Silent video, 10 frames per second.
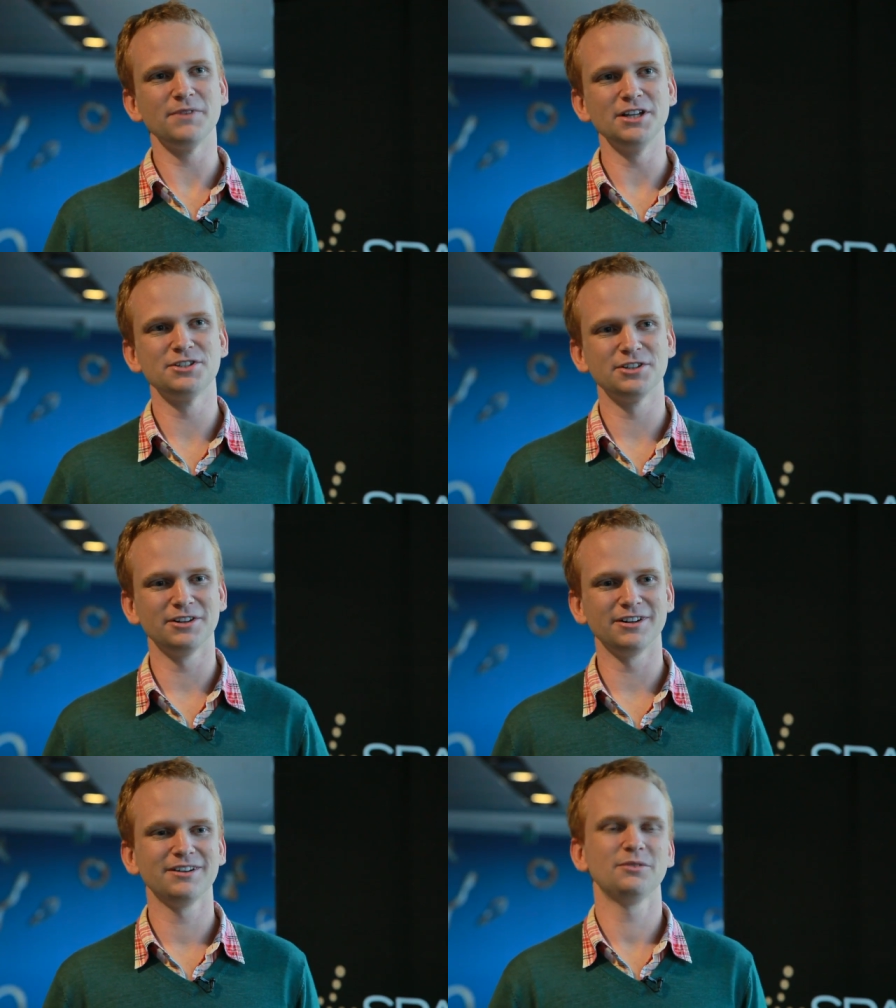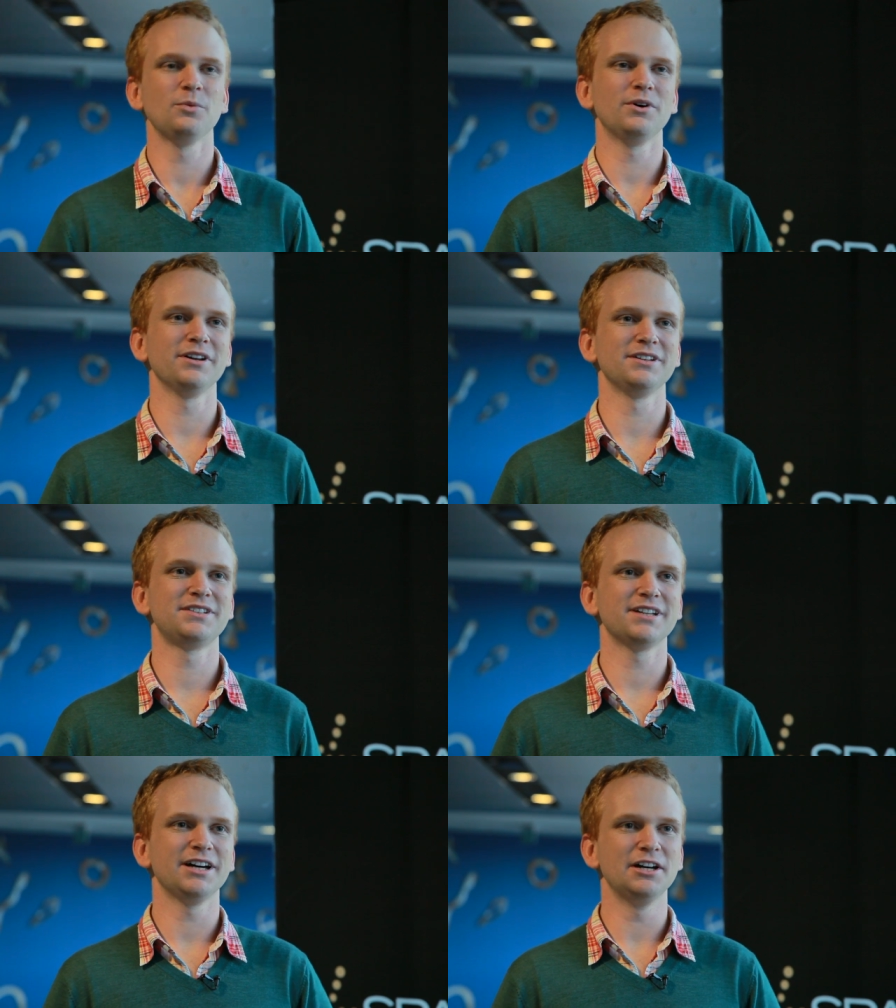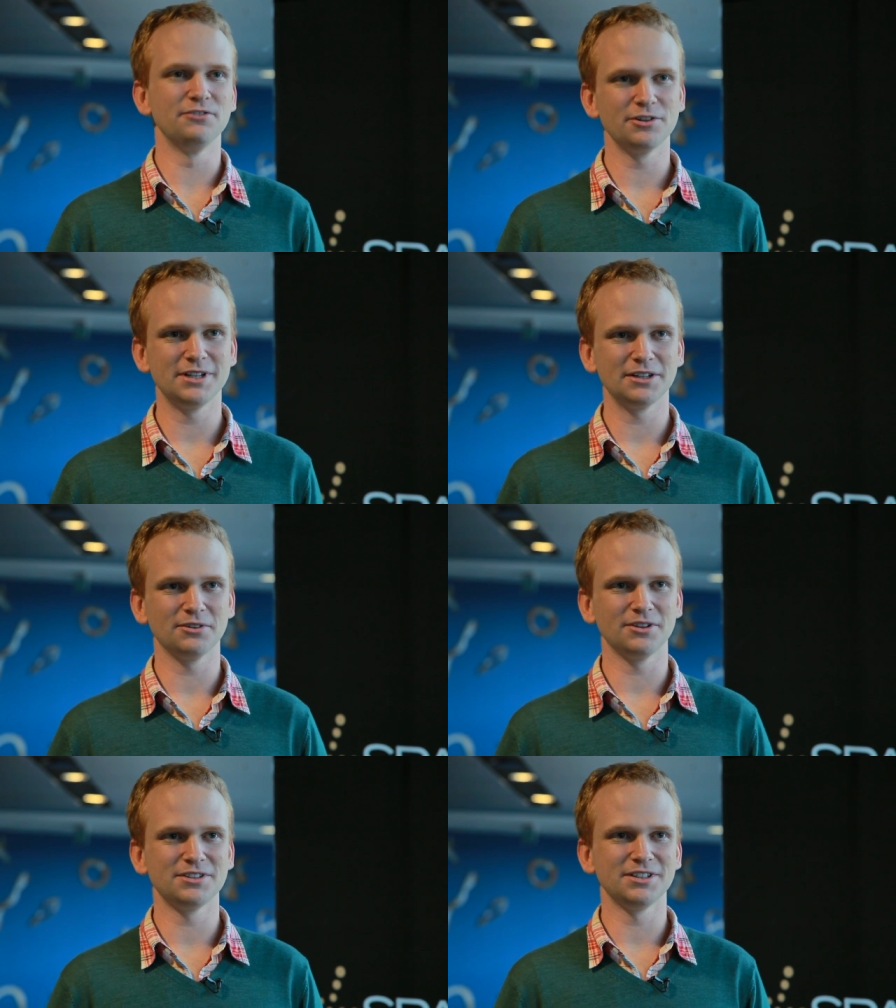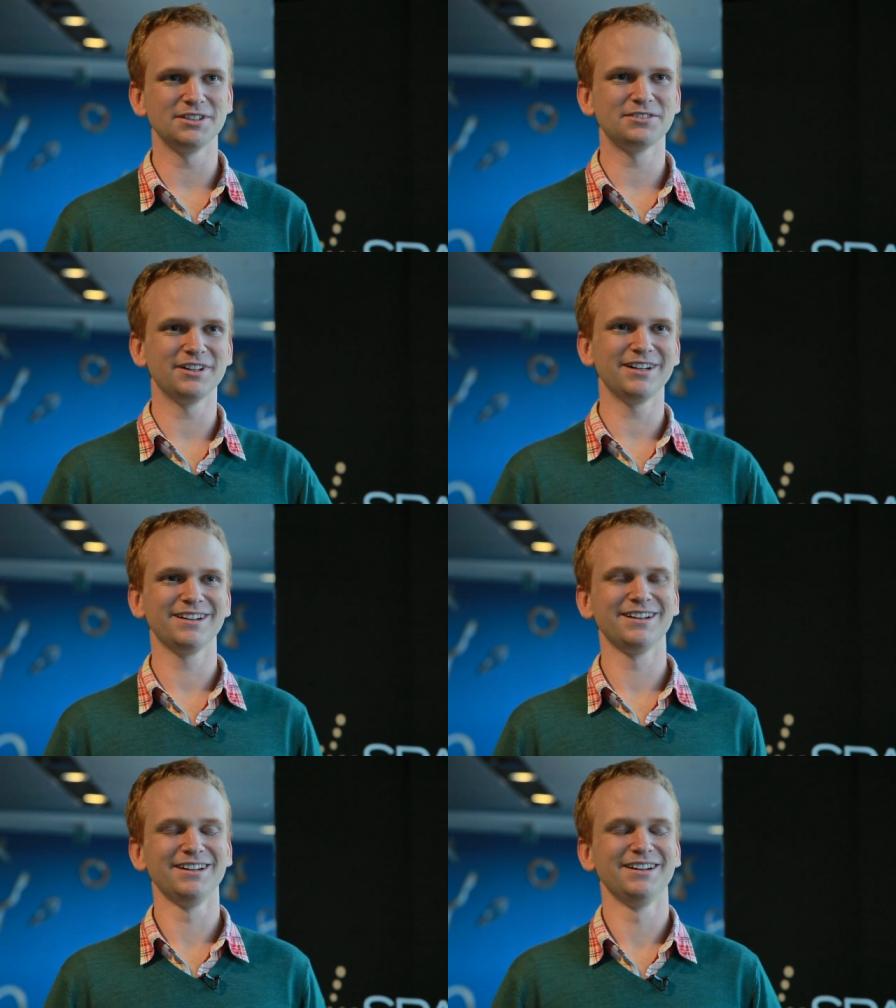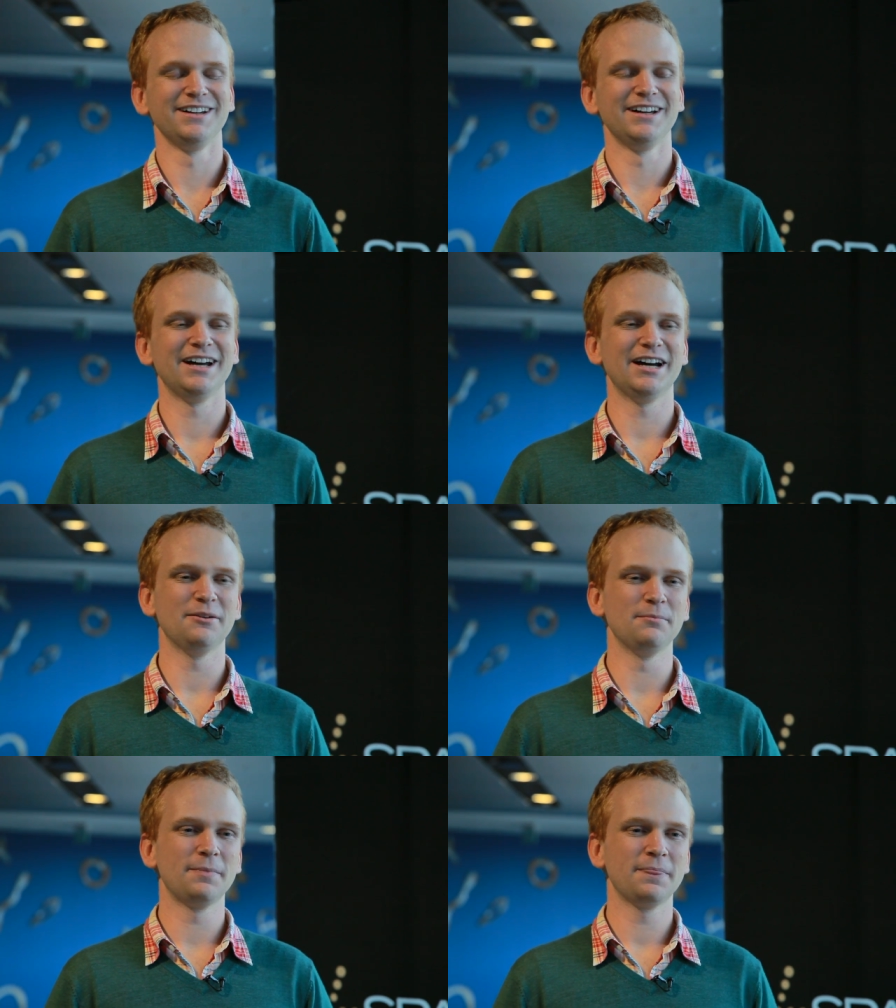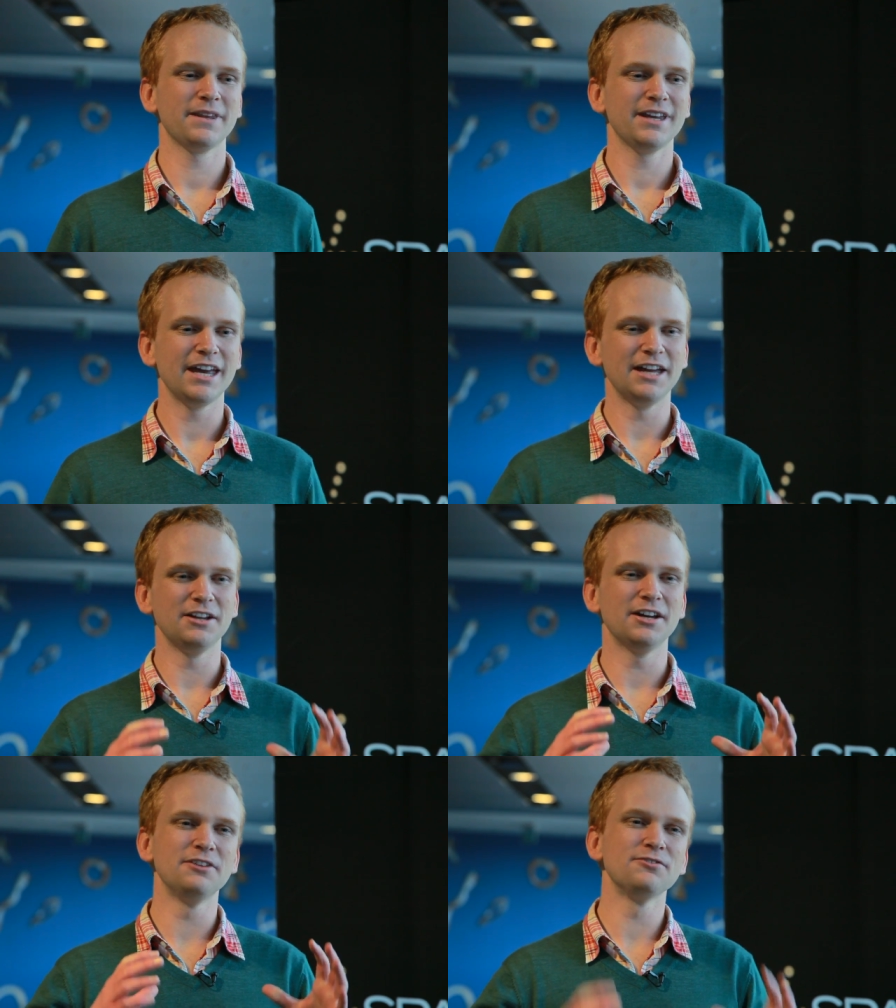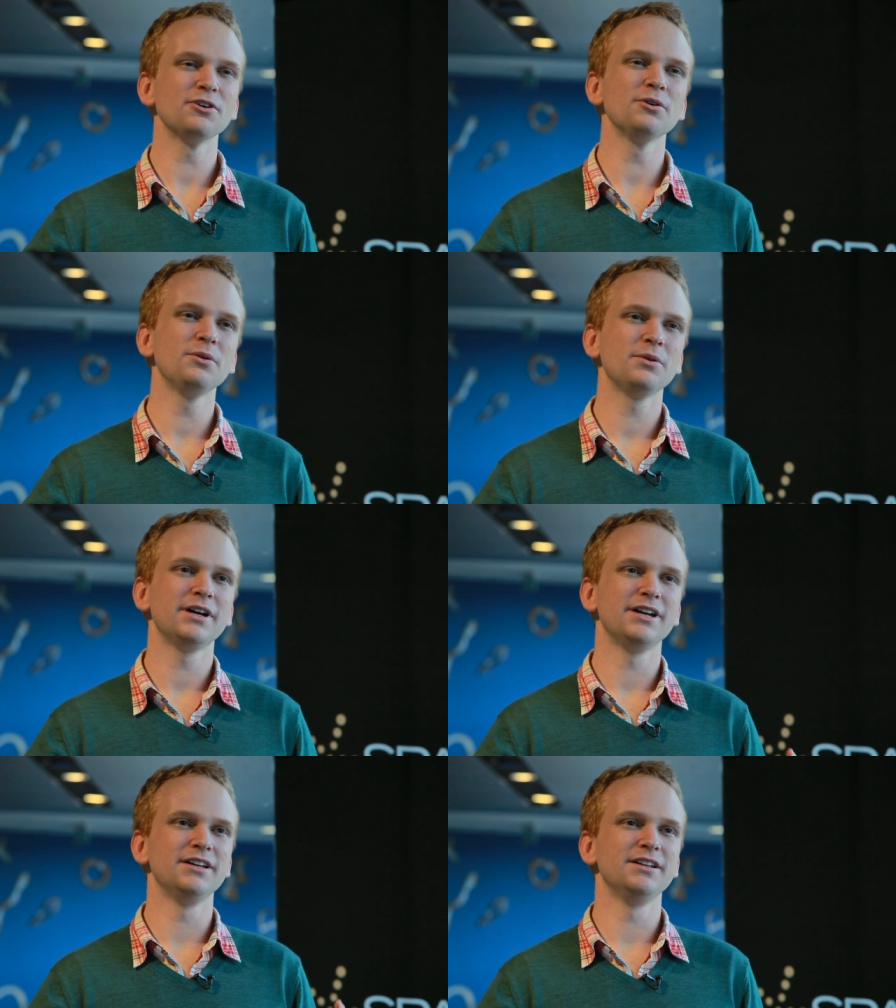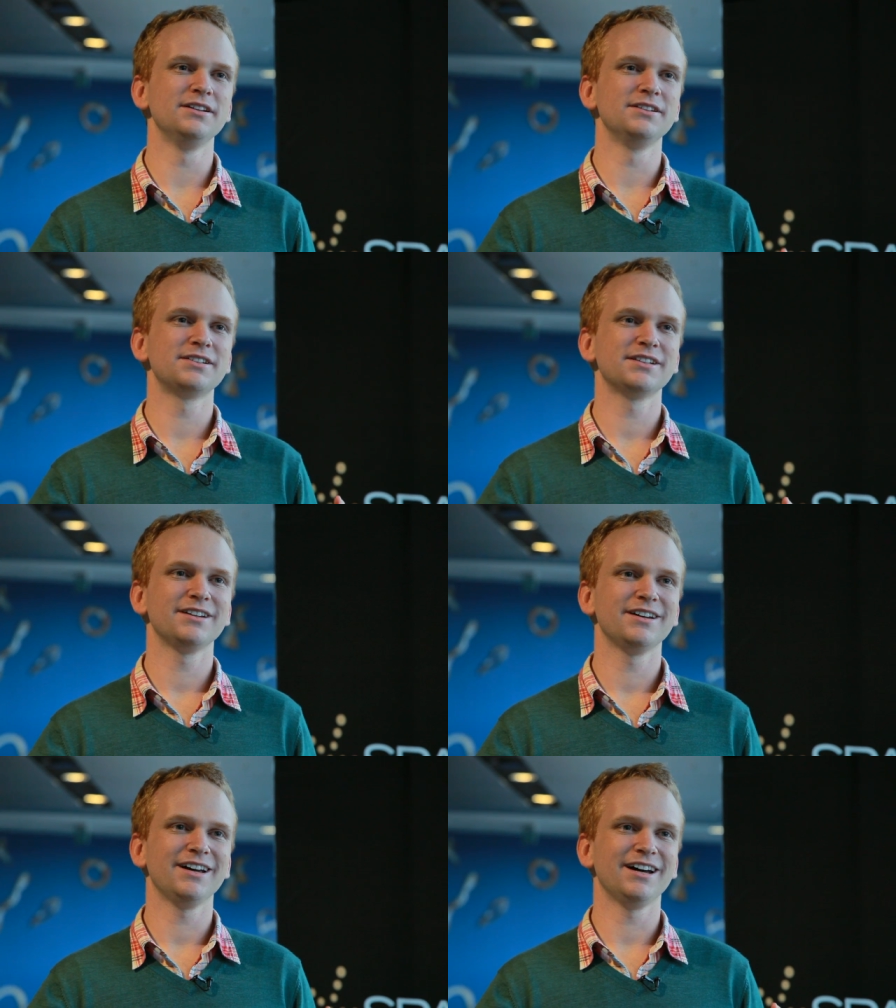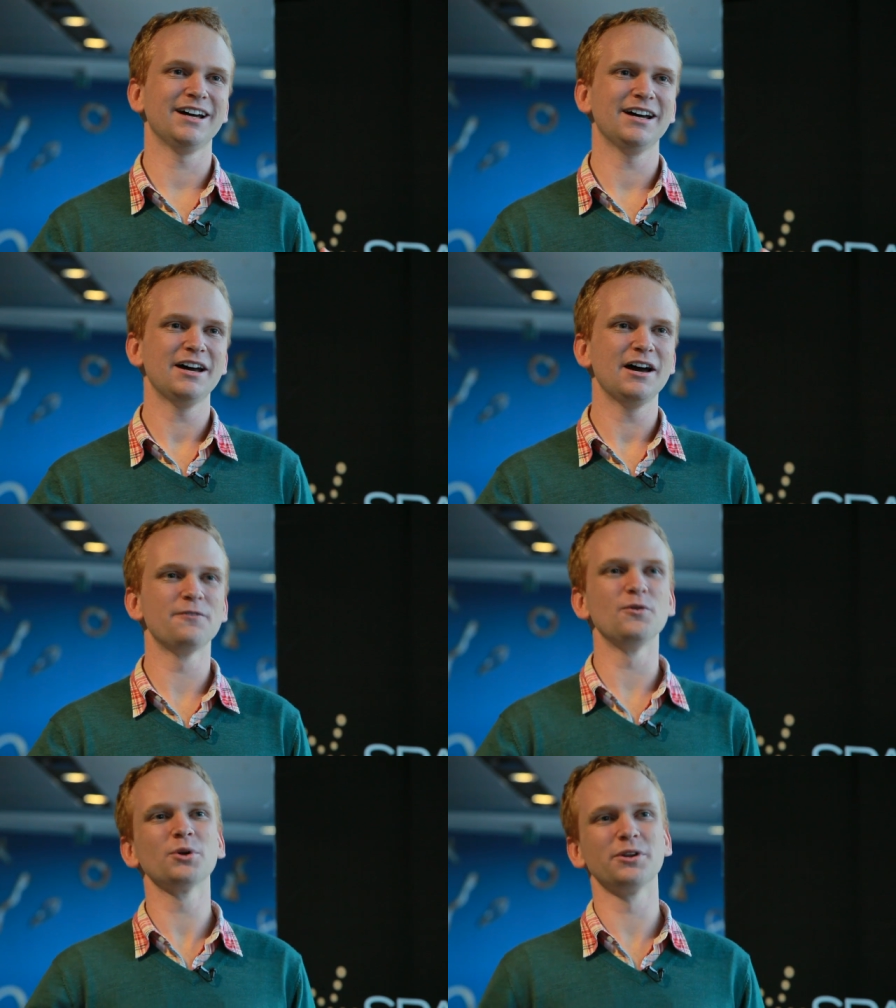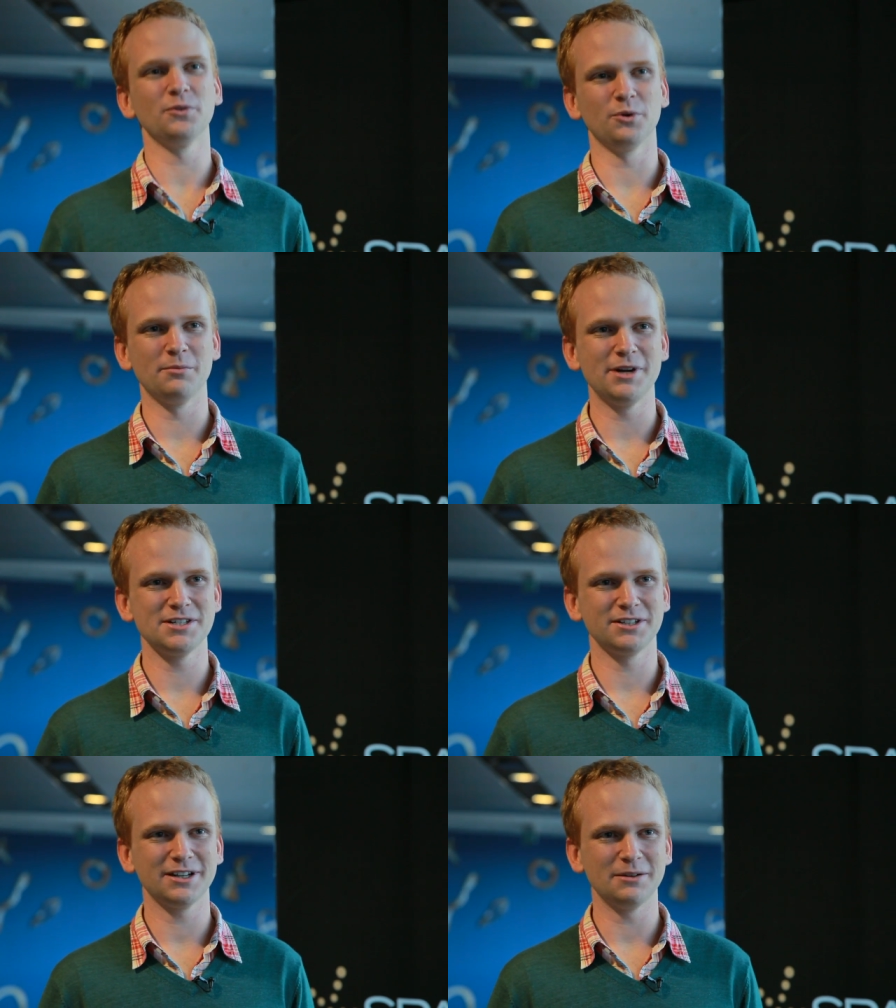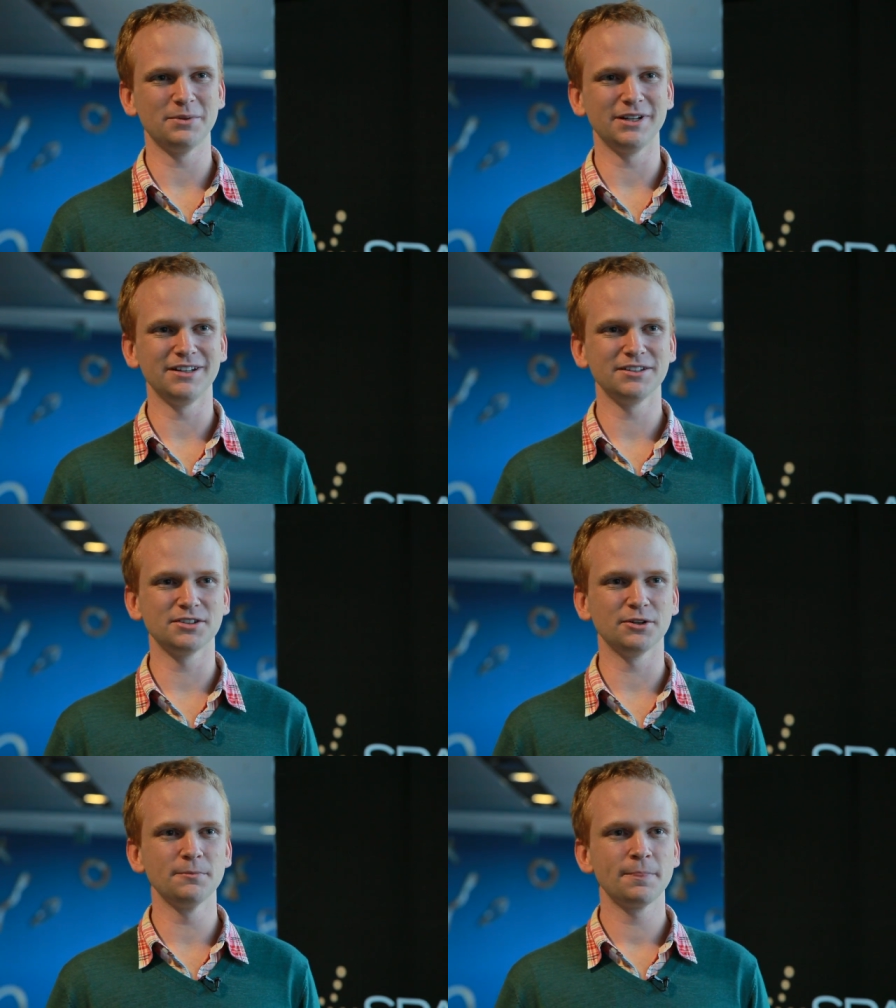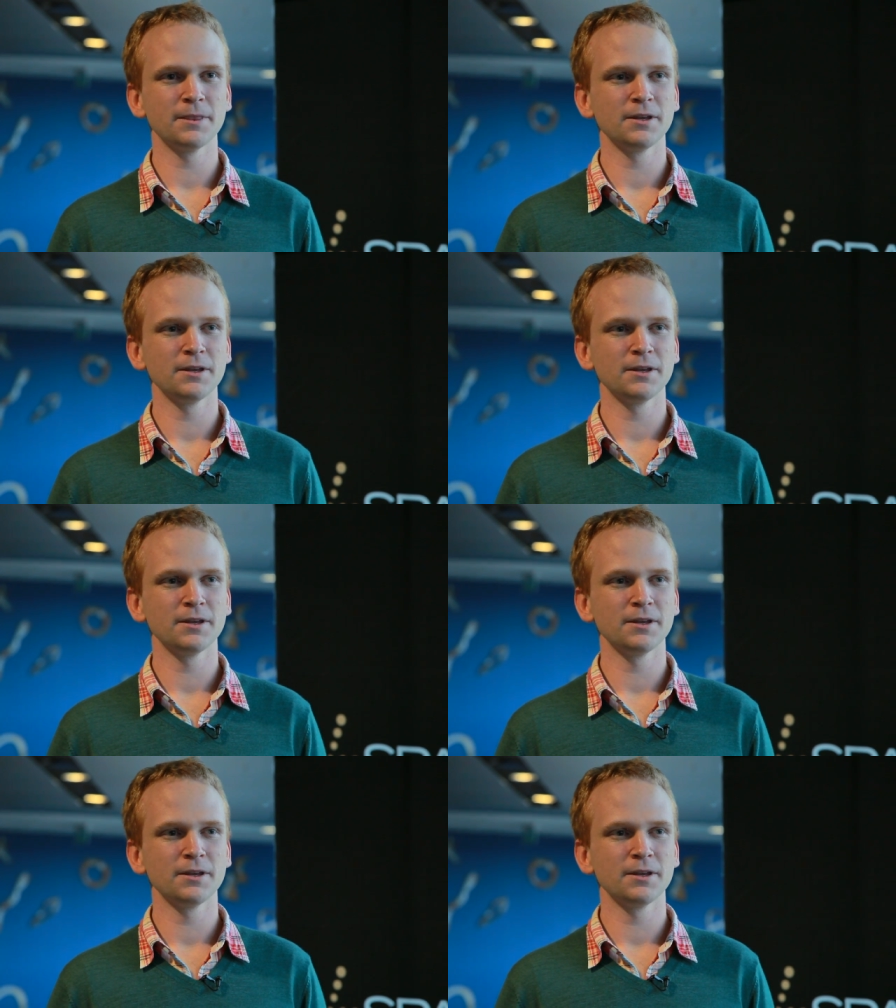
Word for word: venture was uh, INRO Technologies, right? Um, and INRO is uh, a forklift automation company. So